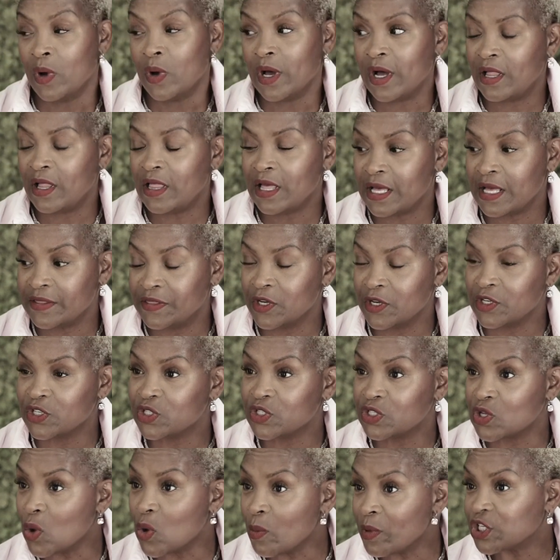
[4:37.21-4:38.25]
Well,
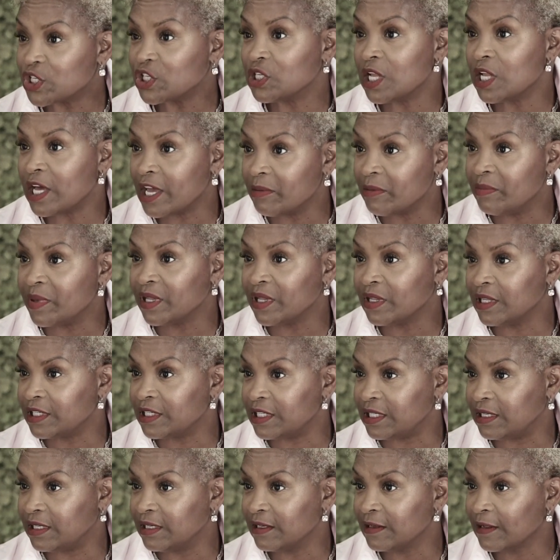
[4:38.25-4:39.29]
there's so much
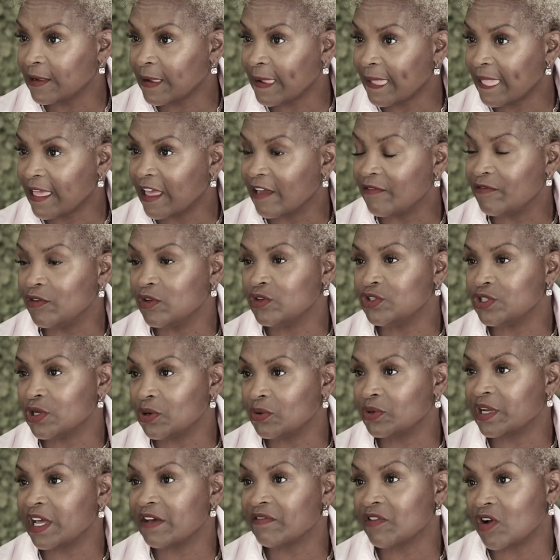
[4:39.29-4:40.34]
liability if you
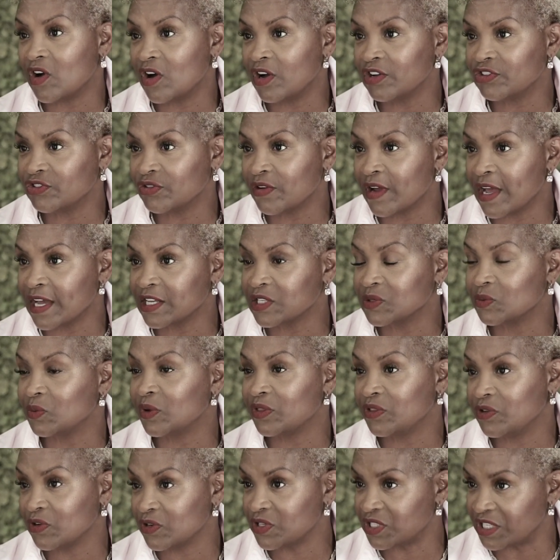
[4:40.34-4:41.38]
don't have contracts
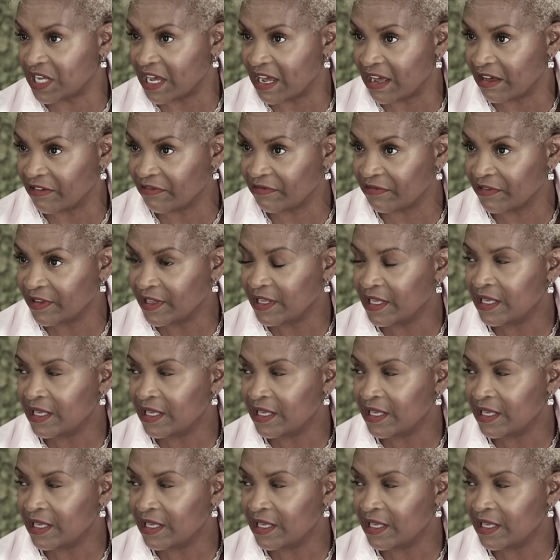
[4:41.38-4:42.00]
with your staff.